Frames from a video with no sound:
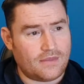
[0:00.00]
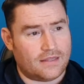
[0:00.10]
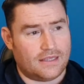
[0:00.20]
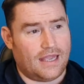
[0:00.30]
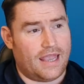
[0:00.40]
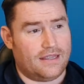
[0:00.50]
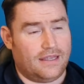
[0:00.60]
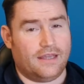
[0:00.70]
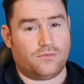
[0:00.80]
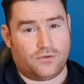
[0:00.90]
And the guy
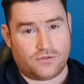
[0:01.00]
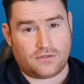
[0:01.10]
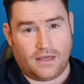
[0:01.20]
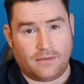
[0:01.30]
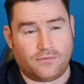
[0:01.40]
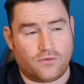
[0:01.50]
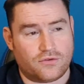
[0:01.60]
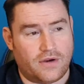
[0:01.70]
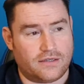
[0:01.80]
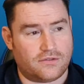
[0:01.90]
again was um,
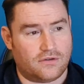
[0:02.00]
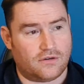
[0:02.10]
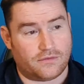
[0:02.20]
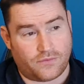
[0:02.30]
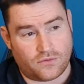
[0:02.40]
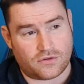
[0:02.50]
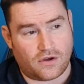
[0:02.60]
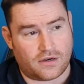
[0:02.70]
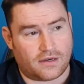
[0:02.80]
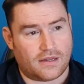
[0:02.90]
registered or FORS
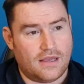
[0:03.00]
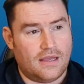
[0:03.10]
audited.